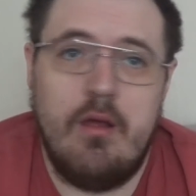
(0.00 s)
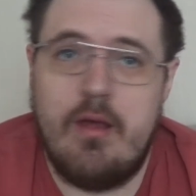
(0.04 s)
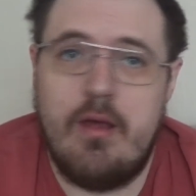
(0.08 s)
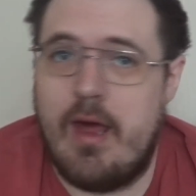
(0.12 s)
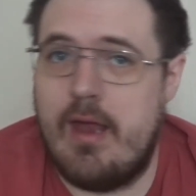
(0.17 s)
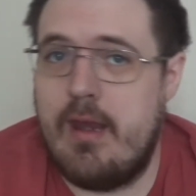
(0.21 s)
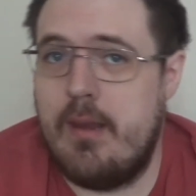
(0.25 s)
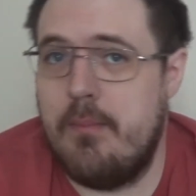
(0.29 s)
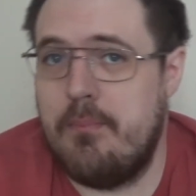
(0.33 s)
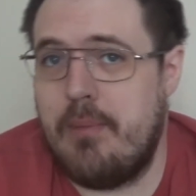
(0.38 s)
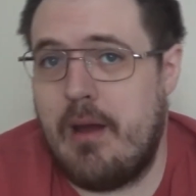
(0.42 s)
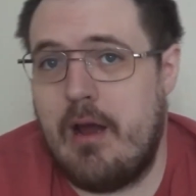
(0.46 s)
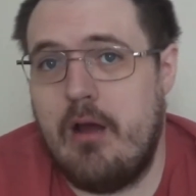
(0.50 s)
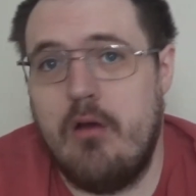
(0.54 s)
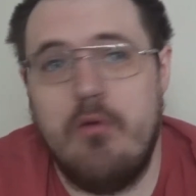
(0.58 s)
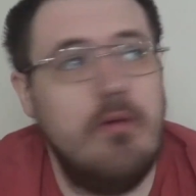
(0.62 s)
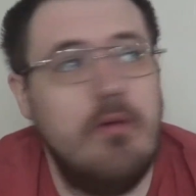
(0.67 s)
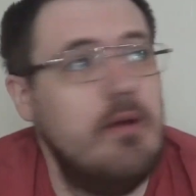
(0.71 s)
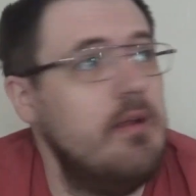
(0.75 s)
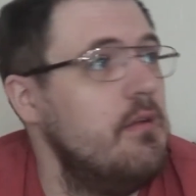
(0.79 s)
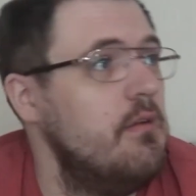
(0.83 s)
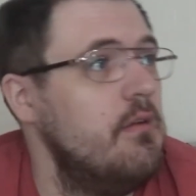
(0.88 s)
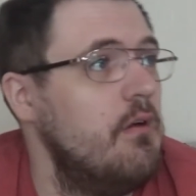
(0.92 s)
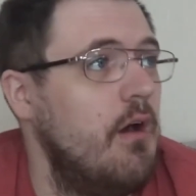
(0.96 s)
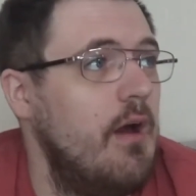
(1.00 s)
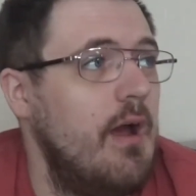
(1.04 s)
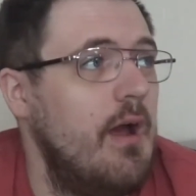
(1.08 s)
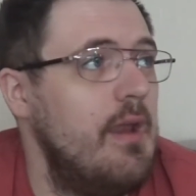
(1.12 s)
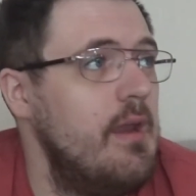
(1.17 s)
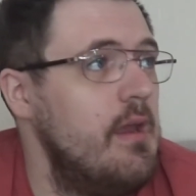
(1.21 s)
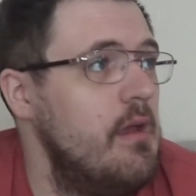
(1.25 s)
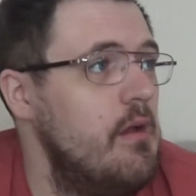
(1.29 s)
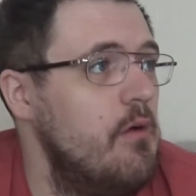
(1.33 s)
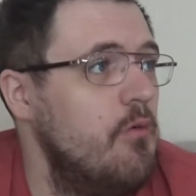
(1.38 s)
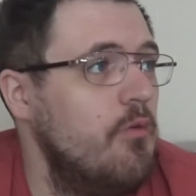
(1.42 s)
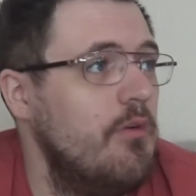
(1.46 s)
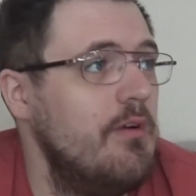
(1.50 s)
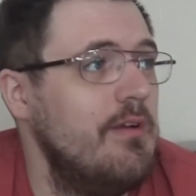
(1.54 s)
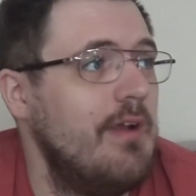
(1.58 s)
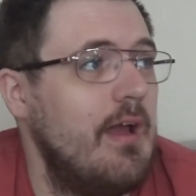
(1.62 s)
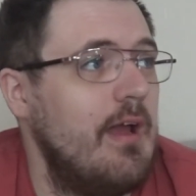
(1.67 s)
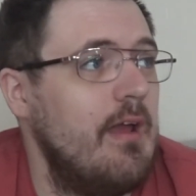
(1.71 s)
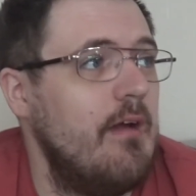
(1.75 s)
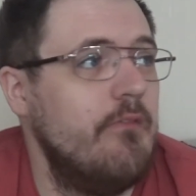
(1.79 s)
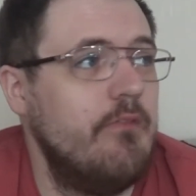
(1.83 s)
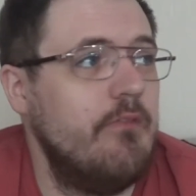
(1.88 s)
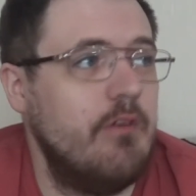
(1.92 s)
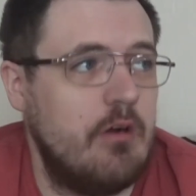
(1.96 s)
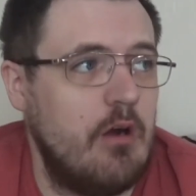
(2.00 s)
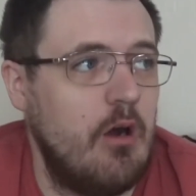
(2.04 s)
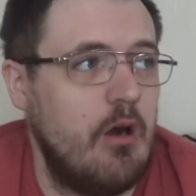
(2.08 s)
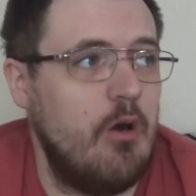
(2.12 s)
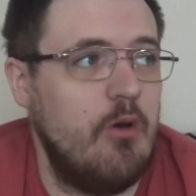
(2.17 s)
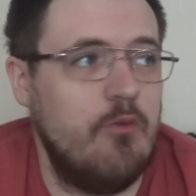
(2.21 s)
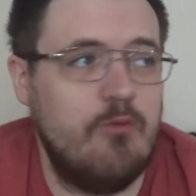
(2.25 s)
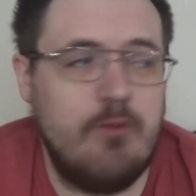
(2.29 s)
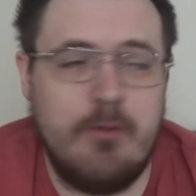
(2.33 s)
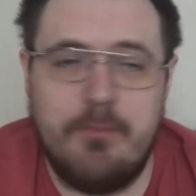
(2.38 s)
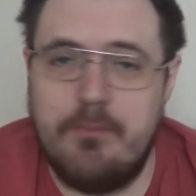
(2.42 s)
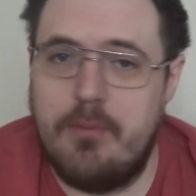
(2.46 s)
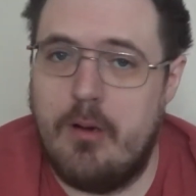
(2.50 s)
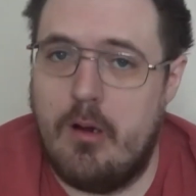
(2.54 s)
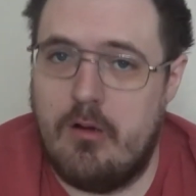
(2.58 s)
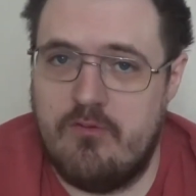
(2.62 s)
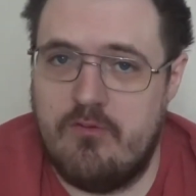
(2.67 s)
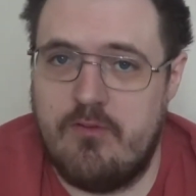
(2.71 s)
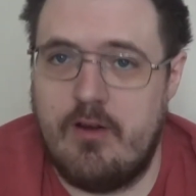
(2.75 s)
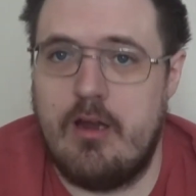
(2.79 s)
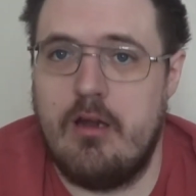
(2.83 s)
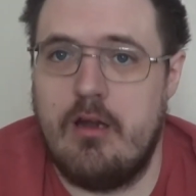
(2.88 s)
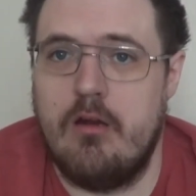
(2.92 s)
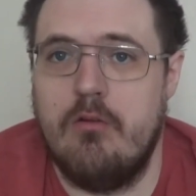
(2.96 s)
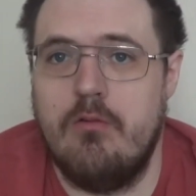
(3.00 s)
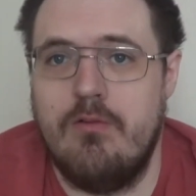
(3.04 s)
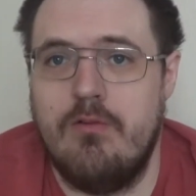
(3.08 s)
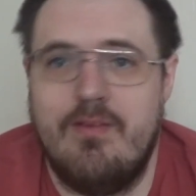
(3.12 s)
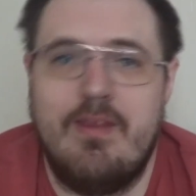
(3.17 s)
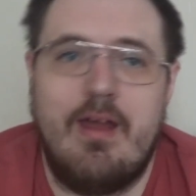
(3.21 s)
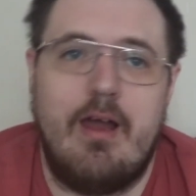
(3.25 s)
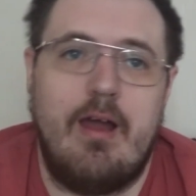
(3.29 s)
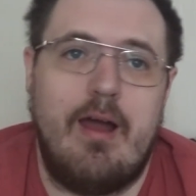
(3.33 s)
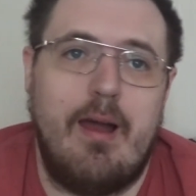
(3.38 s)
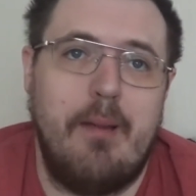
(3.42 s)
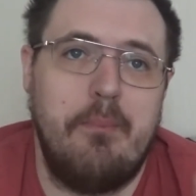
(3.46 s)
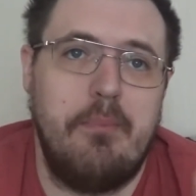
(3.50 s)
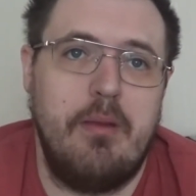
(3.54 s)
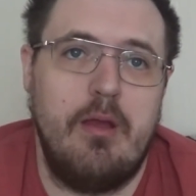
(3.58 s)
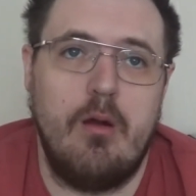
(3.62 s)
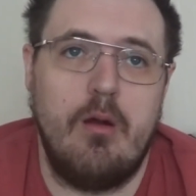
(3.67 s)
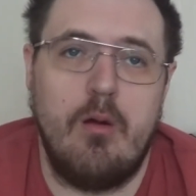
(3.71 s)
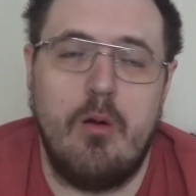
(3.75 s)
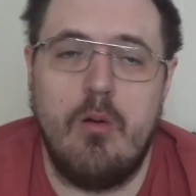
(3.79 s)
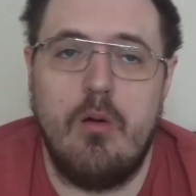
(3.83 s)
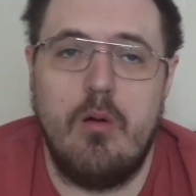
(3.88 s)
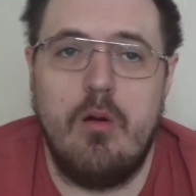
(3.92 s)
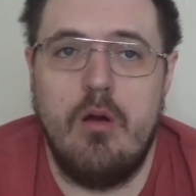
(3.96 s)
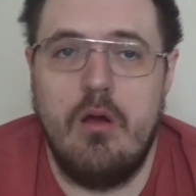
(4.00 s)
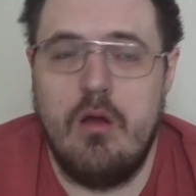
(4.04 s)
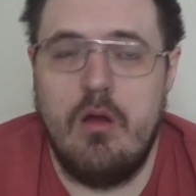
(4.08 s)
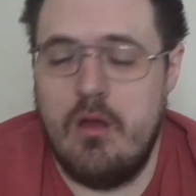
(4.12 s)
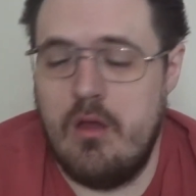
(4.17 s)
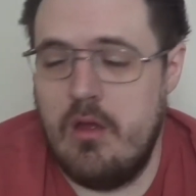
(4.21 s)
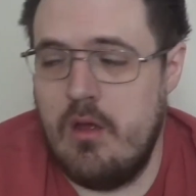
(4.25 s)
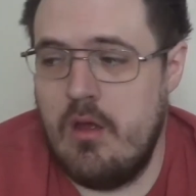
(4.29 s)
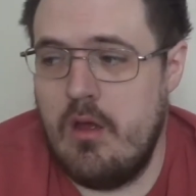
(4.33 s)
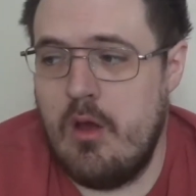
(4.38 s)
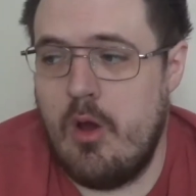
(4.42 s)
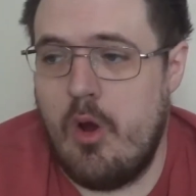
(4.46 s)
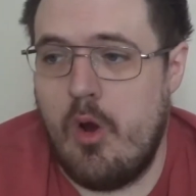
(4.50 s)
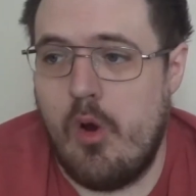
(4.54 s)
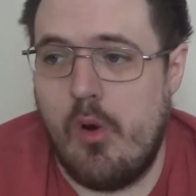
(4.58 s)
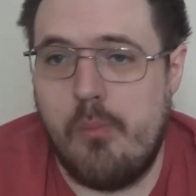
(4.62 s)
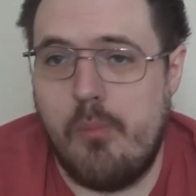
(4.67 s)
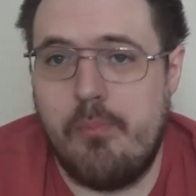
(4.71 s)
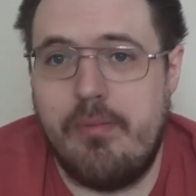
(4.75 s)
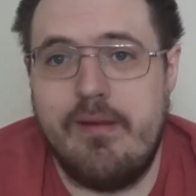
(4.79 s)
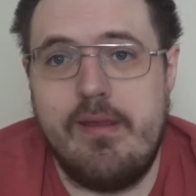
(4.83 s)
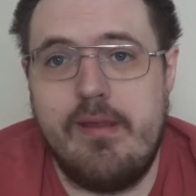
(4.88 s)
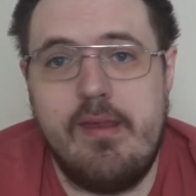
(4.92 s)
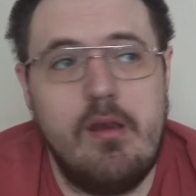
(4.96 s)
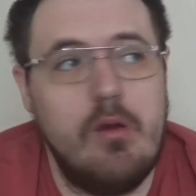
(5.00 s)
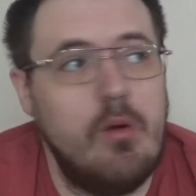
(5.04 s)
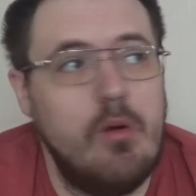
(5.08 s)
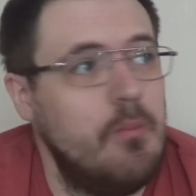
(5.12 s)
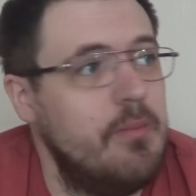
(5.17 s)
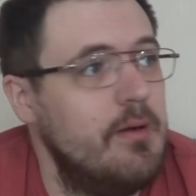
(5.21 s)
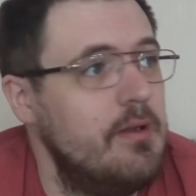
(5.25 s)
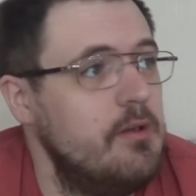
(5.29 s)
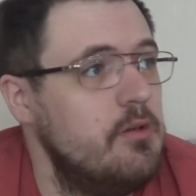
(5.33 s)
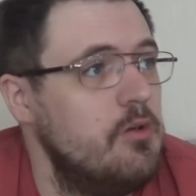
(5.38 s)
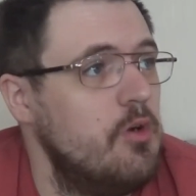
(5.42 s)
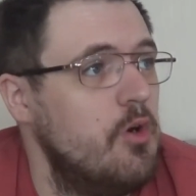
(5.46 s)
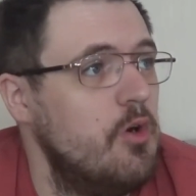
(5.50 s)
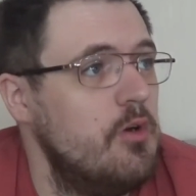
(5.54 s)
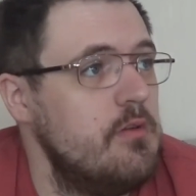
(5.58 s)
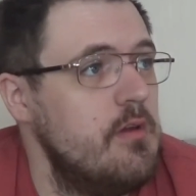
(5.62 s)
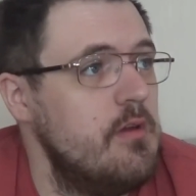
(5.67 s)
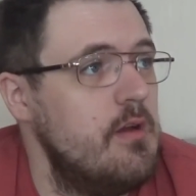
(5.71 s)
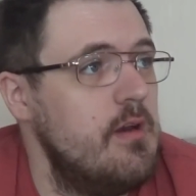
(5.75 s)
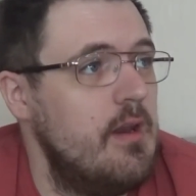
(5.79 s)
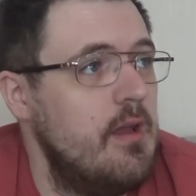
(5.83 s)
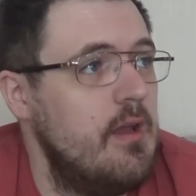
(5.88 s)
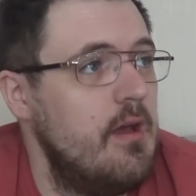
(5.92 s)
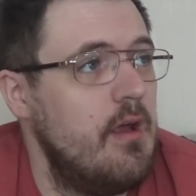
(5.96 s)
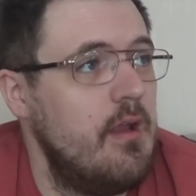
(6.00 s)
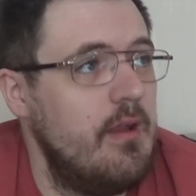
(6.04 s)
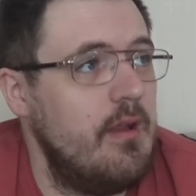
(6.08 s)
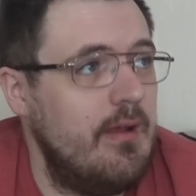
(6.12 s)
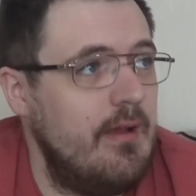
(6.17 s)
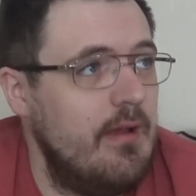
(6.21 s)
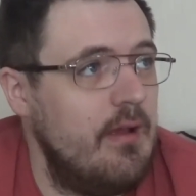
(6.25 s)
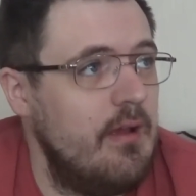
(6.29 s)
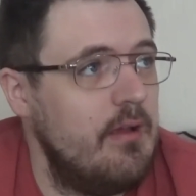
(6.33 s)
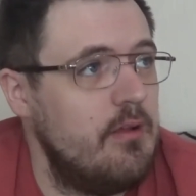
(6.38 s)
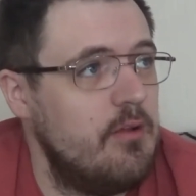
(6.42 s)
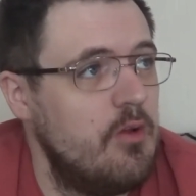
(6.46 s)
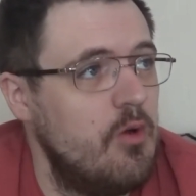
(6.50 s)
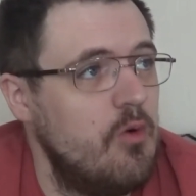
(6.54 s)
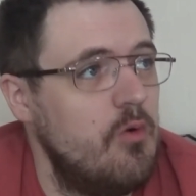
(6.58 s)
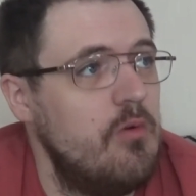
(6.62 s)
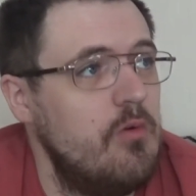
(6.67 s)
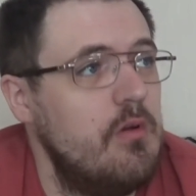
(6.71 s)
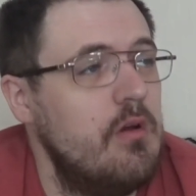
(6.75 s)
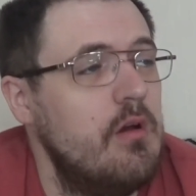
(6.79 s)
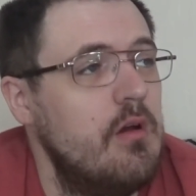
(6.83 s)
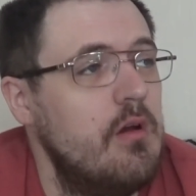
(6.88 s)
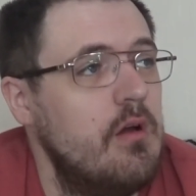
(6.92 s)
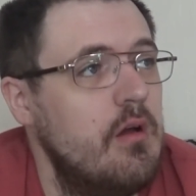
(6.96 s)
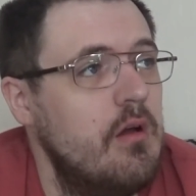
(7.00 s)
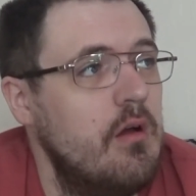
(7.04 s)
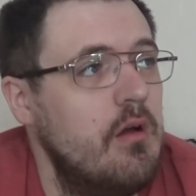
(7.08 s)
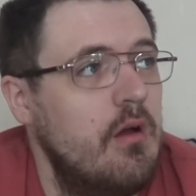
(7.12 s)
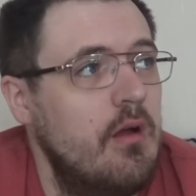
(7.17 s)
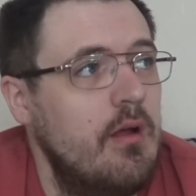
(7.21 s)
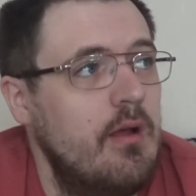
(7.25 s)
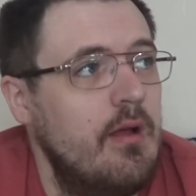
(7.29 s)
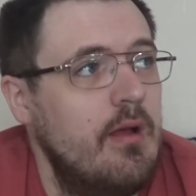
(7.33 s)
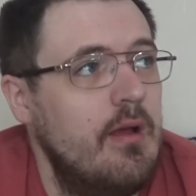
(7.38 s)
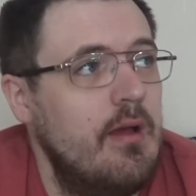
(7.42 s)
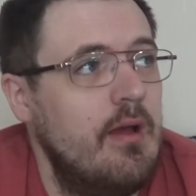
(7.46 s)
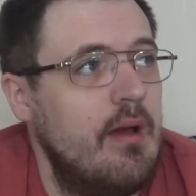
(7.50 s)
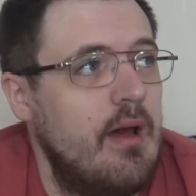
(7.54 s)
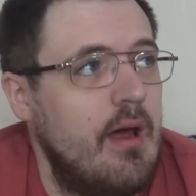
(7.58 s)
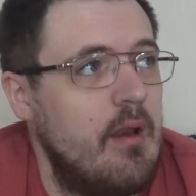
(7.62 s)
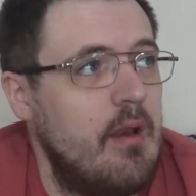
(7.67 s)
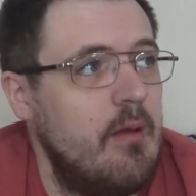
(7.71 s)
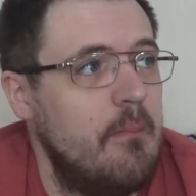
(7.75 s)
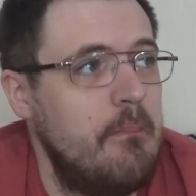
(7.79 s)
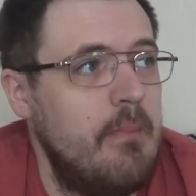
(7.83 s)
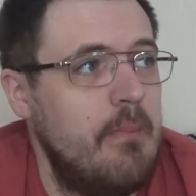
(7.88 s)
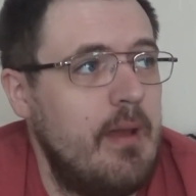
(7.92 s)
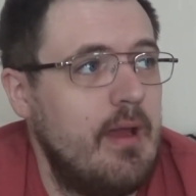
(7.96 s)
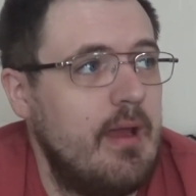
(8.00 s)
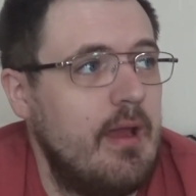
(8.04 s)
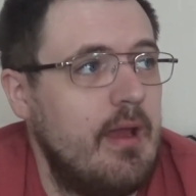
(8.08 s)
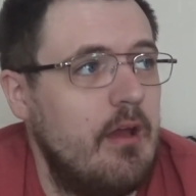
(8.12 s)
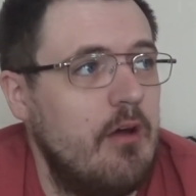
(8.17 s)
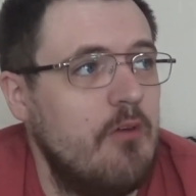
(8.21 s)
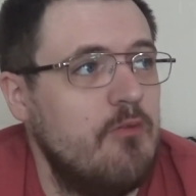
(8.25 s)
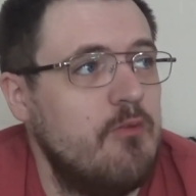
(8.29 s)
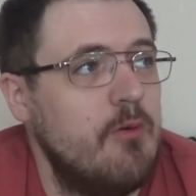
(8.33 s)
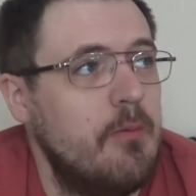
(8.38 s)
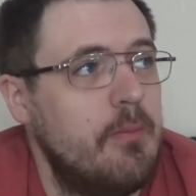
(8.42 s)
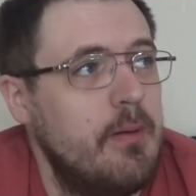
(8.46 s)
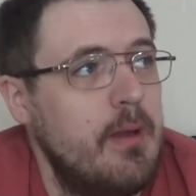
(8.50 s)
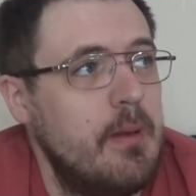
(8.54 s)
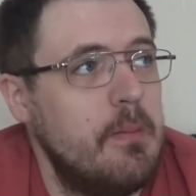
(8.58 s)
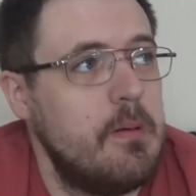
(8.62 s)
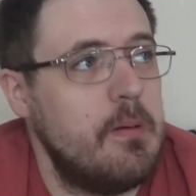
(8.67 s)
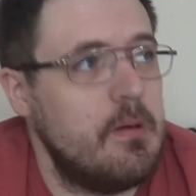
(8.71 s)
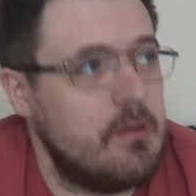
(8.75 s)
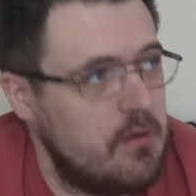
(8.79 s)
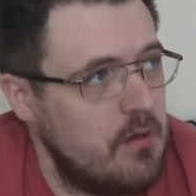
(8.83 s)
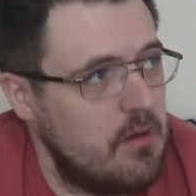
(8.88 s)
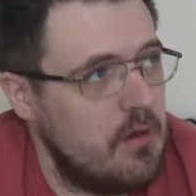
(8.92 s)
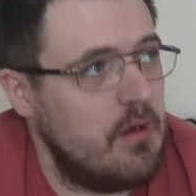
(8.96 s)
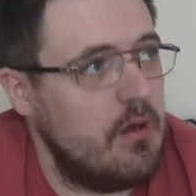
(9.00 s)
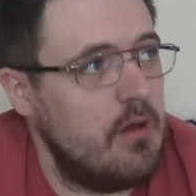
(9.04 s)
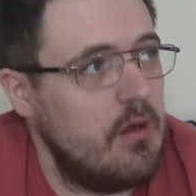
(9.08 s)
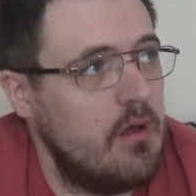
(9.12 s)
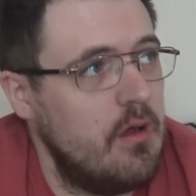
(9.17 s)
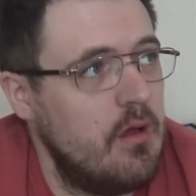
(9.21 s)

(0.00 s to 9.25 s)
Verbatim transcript: any Power Ranger or any one I have got other pop vinyls that I'll be opening up and showing you soon and I make it other people to